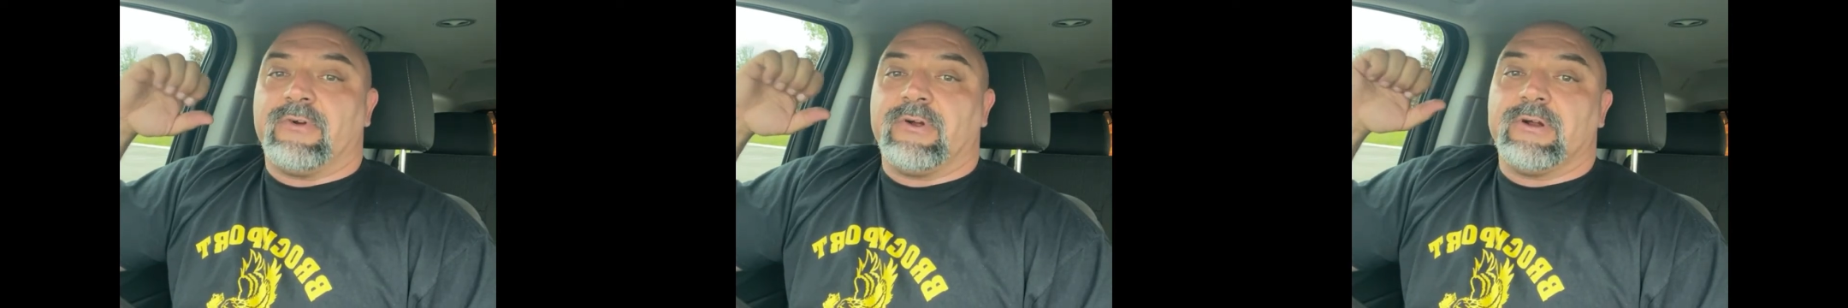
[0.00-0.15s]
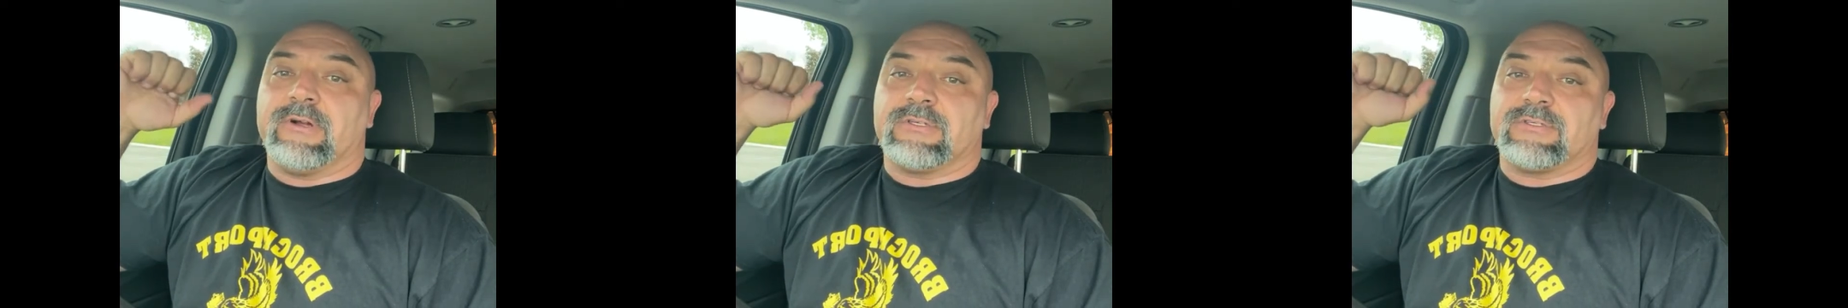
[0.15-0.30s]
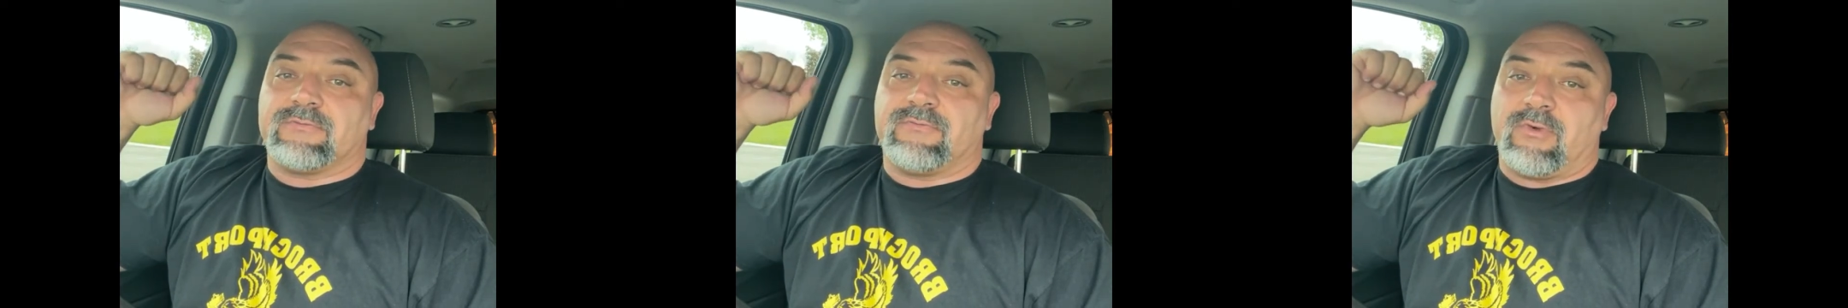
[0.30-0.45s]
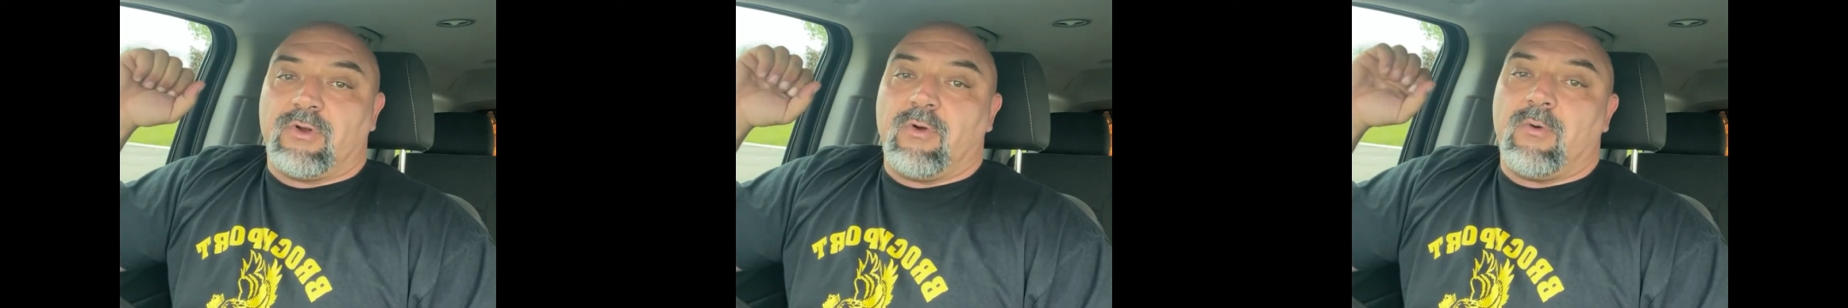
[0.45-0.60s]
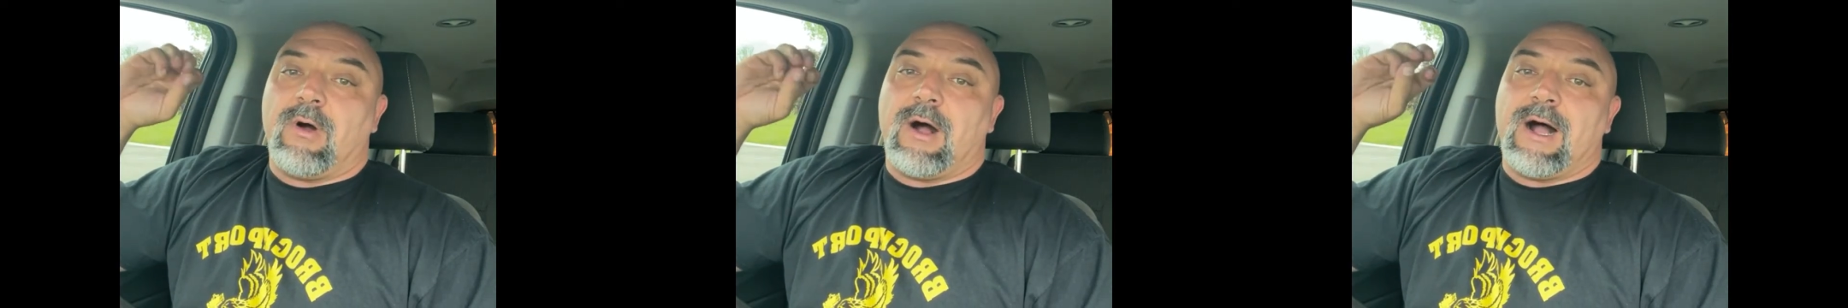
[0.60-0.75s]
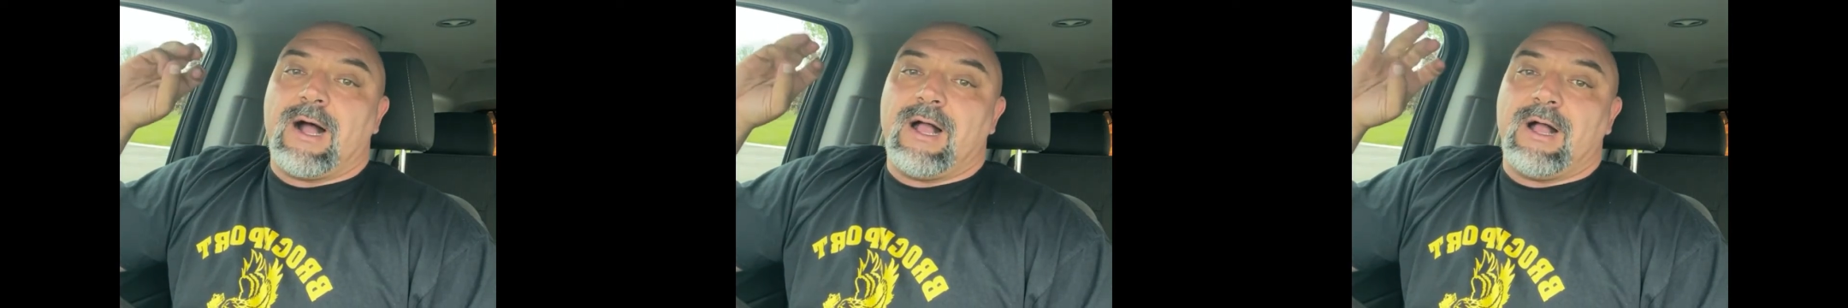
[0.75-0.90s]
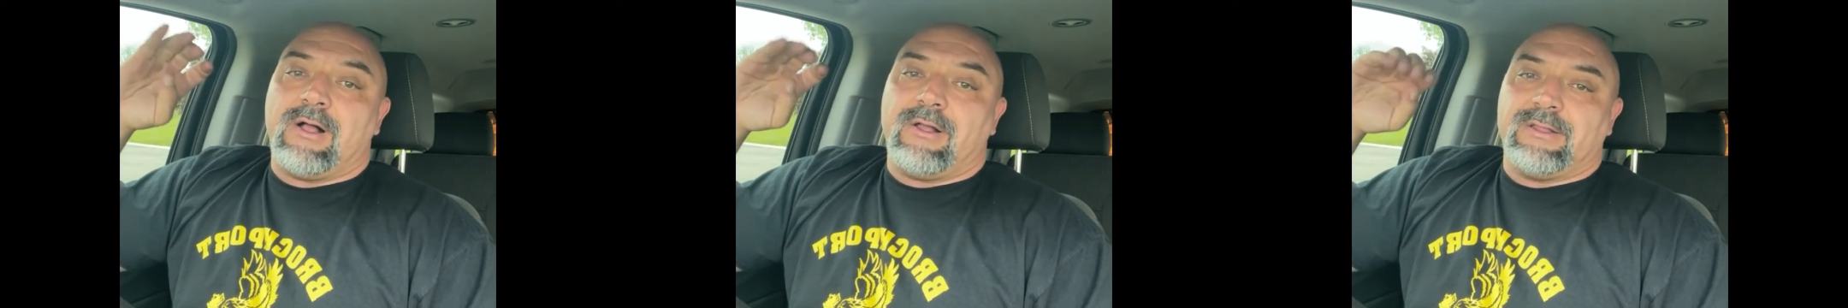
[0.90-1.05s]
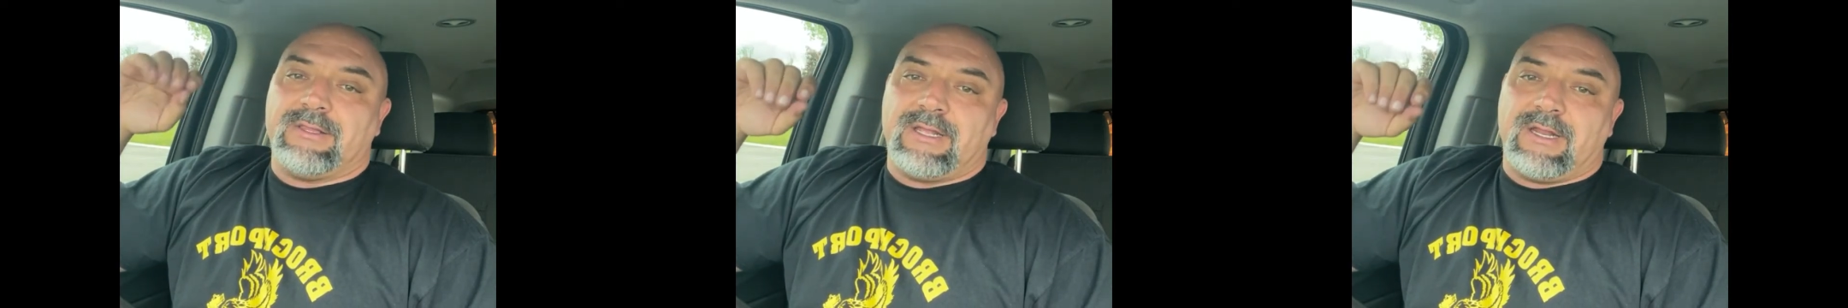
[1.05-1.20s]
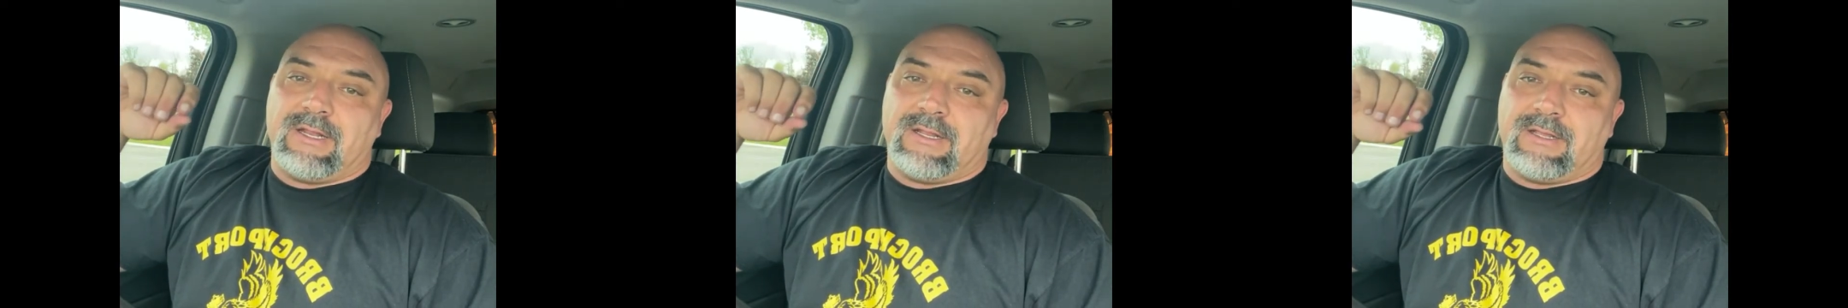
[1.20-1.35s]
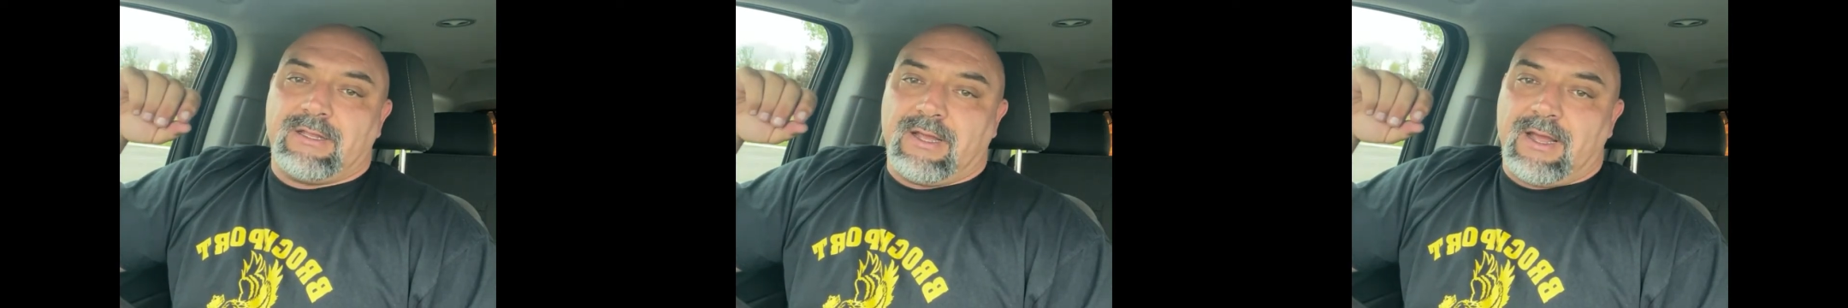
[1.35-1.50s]
first for a while, and
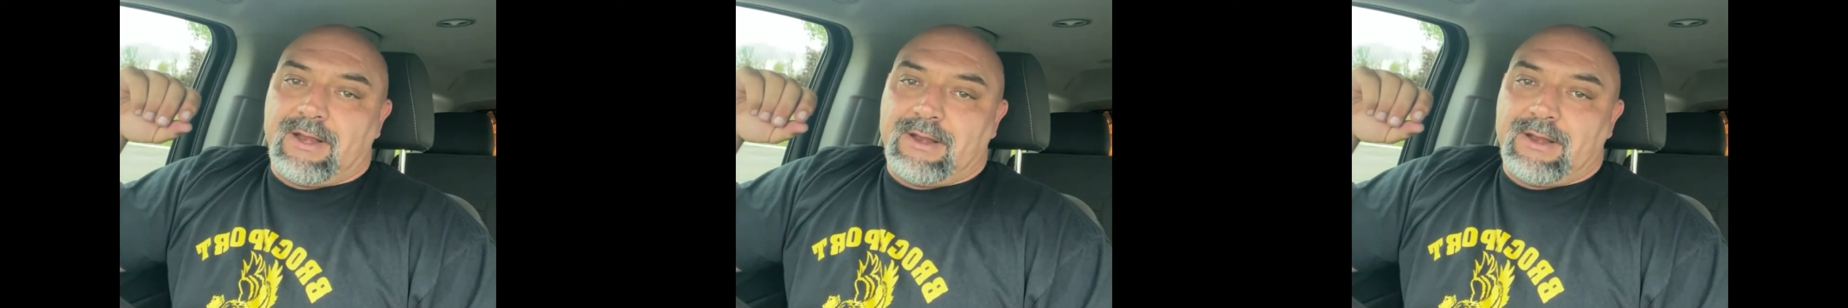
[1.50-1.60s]
then I